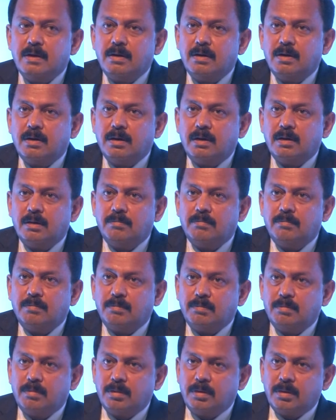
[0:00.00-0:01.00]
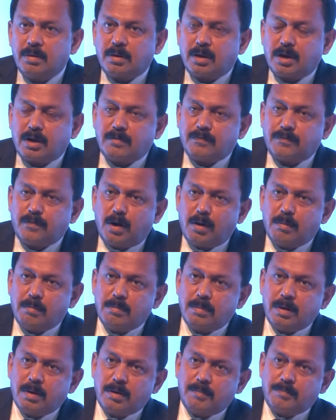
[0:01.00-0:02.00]
uh, uh
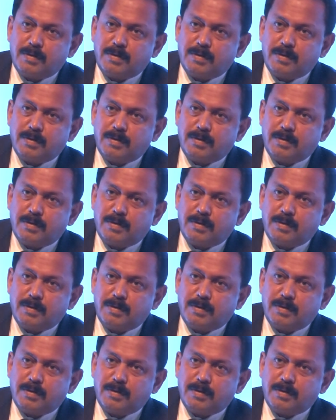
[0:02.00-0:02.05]
from uh,